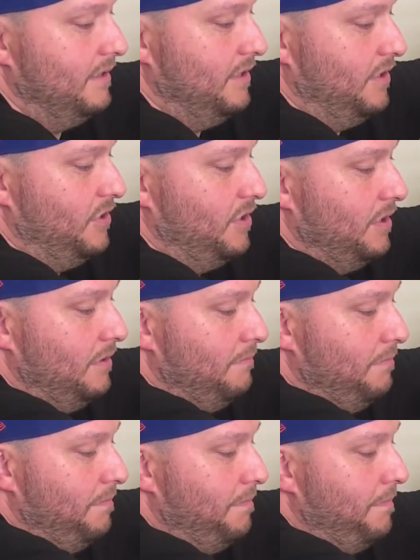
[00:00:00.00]
Edition,
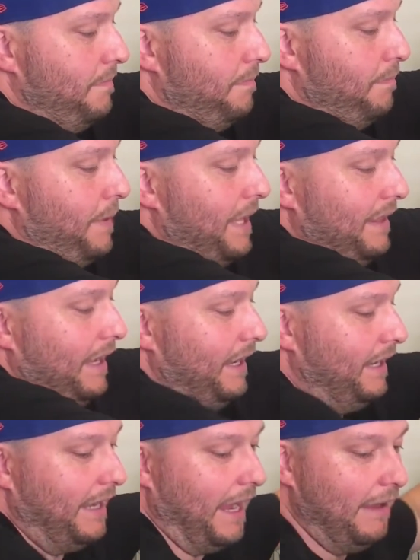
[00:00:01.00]
but
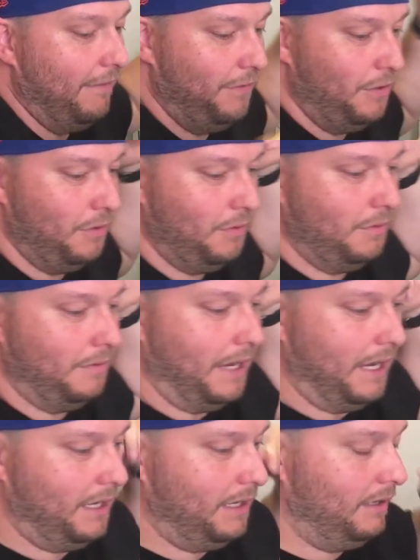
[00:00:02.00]
they gave you
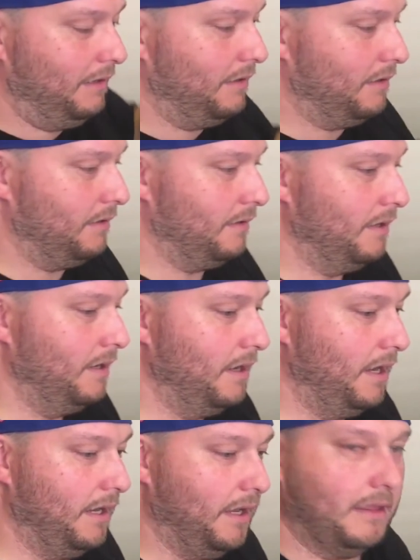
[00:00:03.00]

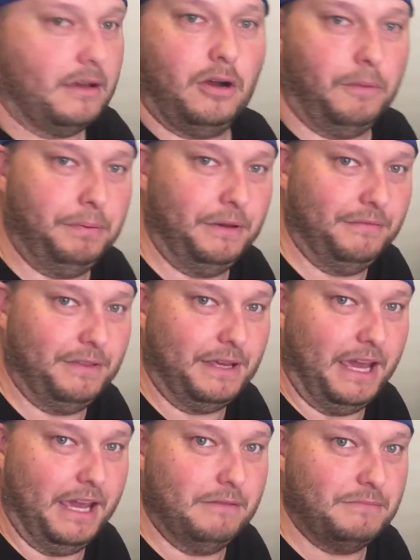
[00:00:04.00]
another copy of the
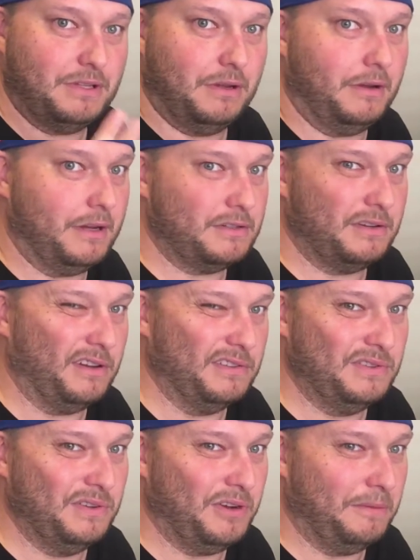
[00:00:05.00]
game. So I actually got
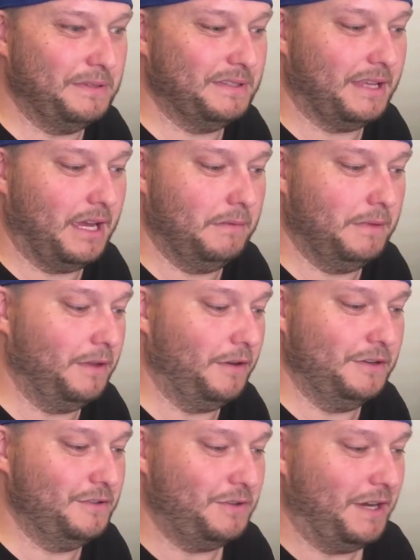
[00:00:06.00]
2 copies of the game, and then I
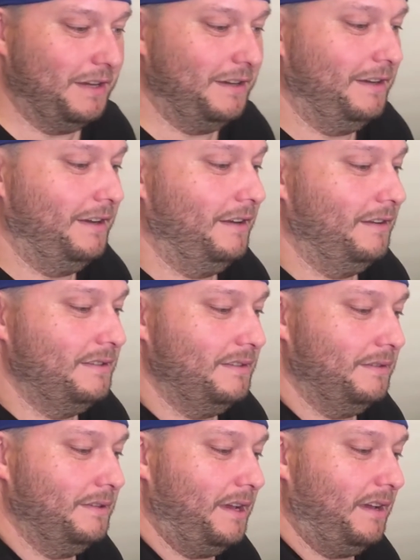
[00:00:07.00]
just traded it in. And so
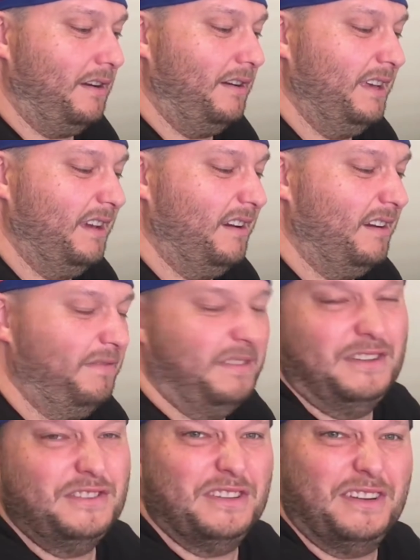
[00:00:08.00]
like, oh yeah, I
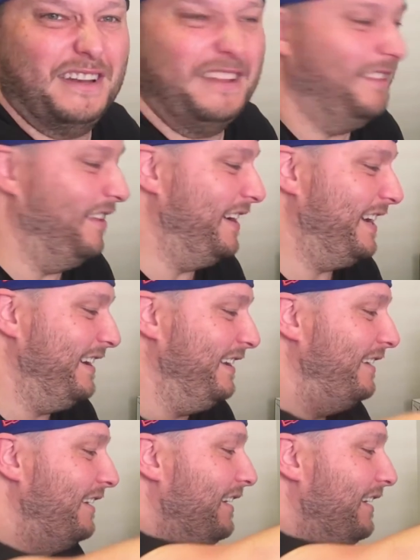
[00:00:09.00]
finished it. I didn't like it.